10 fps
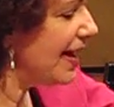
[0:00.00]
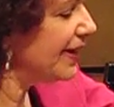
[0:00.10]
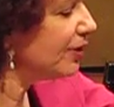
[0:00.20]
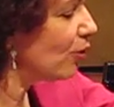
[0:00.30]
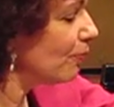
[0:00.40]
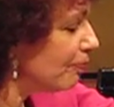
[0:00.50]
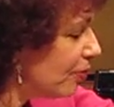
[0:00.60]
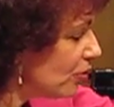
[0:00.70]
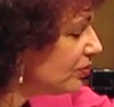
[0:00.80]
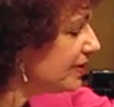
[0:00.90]
and
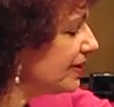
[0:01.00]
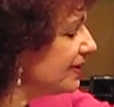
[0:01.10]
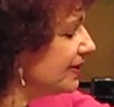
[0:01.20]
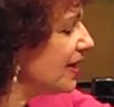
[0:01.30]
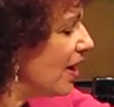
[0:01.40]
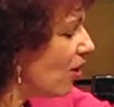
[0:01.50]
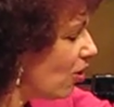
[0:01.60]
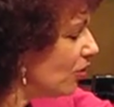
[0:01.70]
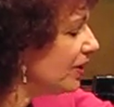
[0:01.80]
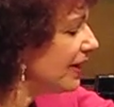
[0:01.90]
composers
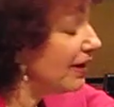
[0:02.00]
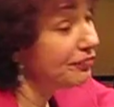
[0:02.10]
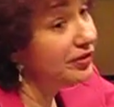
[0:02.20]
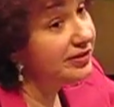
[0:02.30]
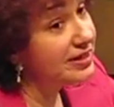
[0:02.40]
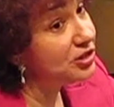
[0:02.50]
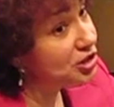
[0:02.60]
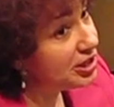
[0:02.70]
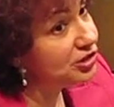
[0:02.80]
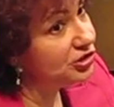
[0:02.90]
only after they
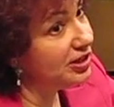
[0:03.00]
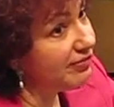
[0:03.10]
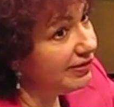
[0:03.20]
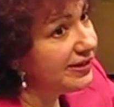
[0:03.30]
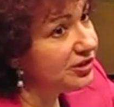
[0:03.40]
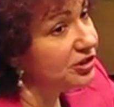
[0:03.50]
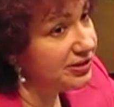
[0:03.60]
changed their religion.